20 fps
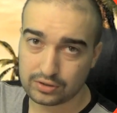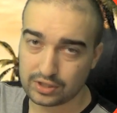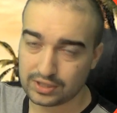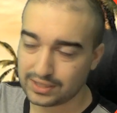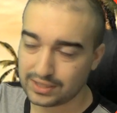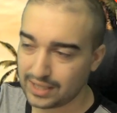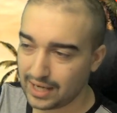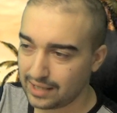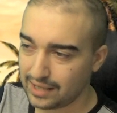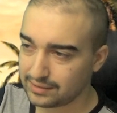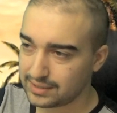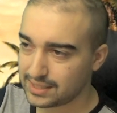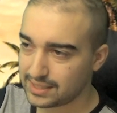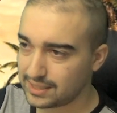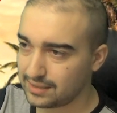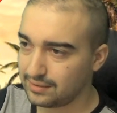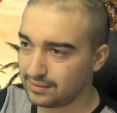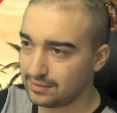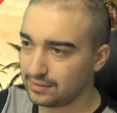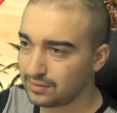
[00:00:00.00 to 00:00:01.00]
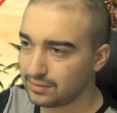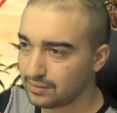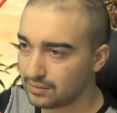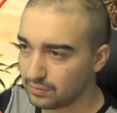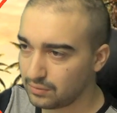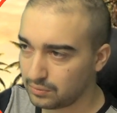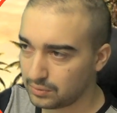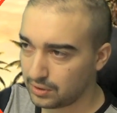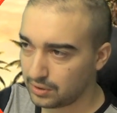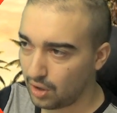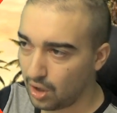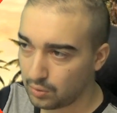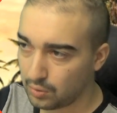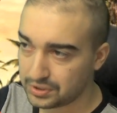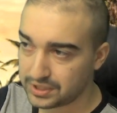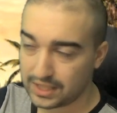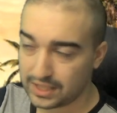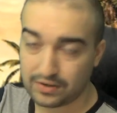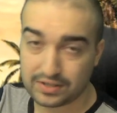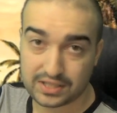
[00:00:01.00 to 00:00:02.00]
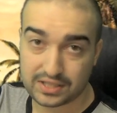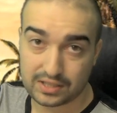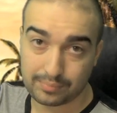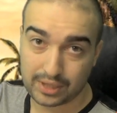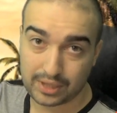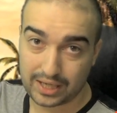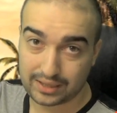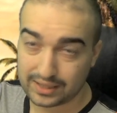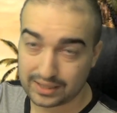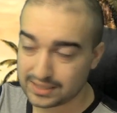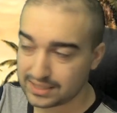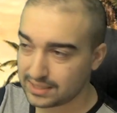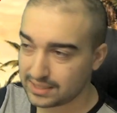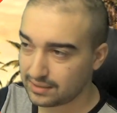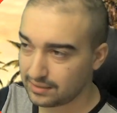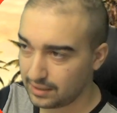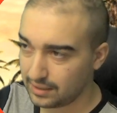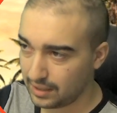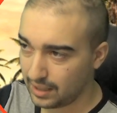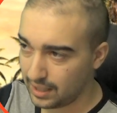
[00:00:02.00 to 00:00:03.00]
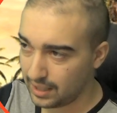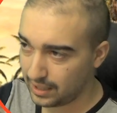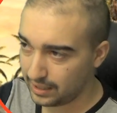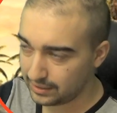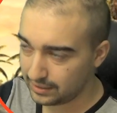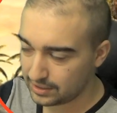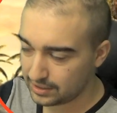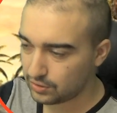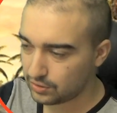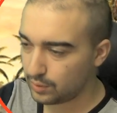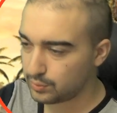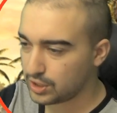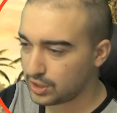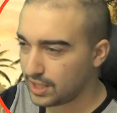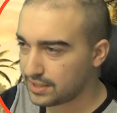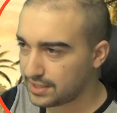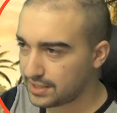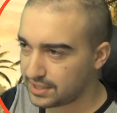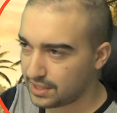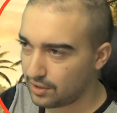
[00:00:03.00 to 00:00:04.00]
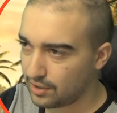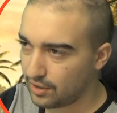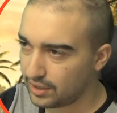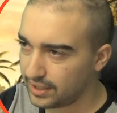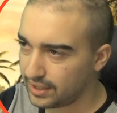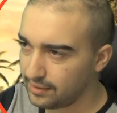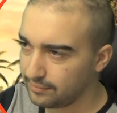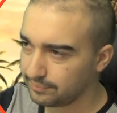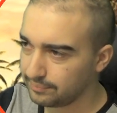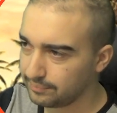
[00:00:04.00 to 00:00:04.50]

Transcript: You can get the whole series in the playlist uh, in the description as I said earlier.